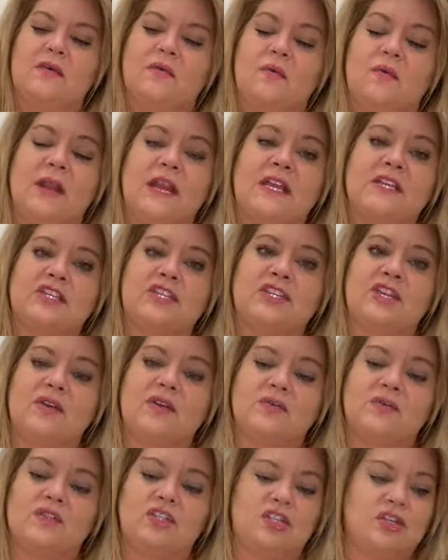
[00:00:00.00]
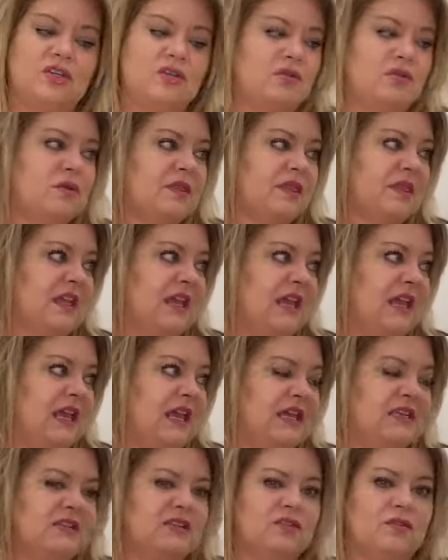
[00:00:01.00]
when I showed you the
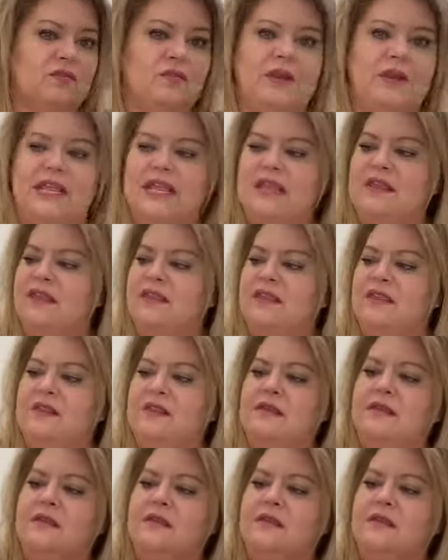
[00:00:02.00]
Easter wreath,